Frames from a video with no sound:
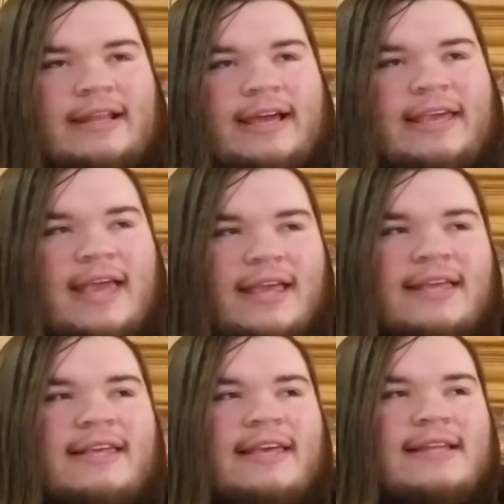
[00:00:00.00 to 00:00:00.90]
Like,
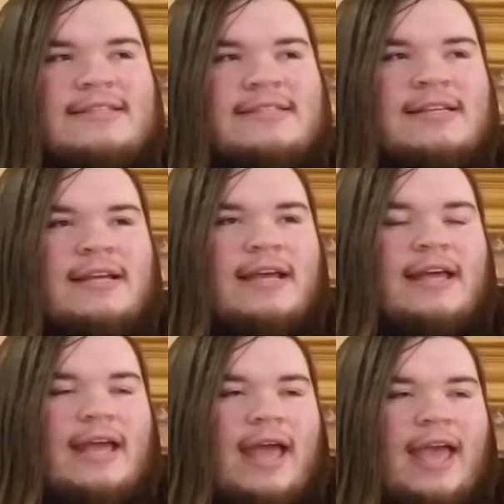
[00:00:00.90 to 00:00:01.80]
it's
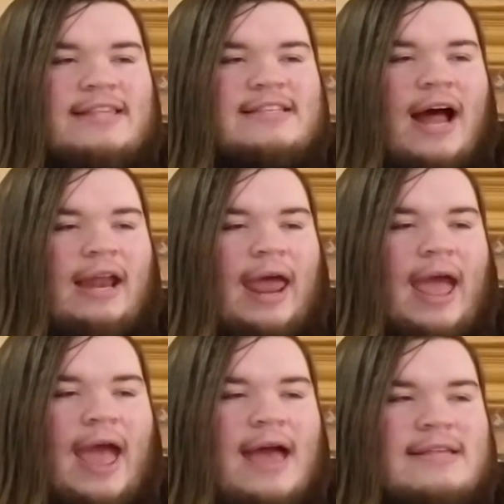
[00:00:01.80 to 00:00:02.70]
not
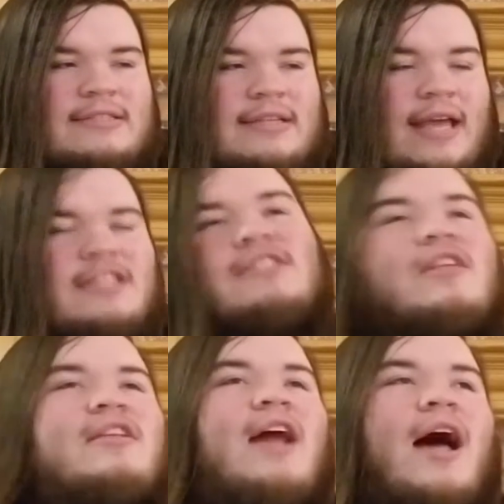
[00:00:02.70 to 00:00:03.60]

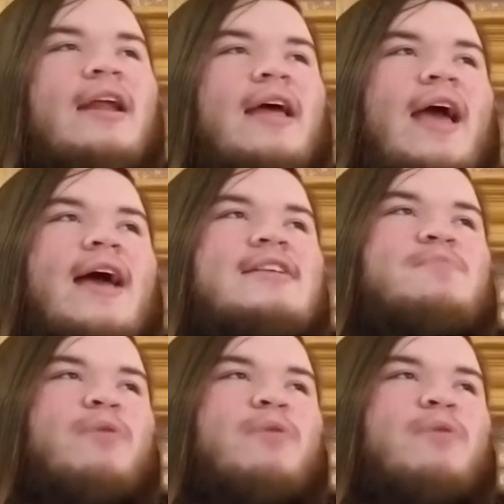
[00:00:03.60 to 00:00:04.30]
as